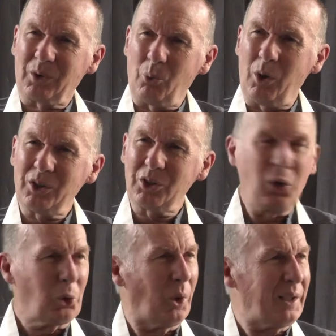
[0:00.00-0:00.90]
the word is
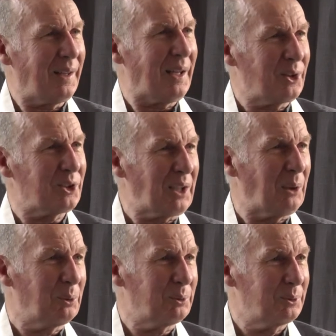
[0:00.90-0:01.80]
not quite there
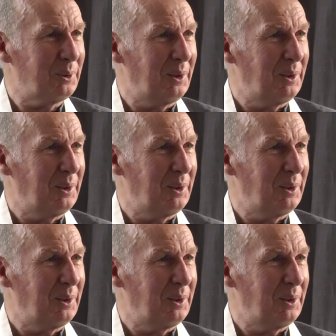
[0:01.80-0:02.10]
itself,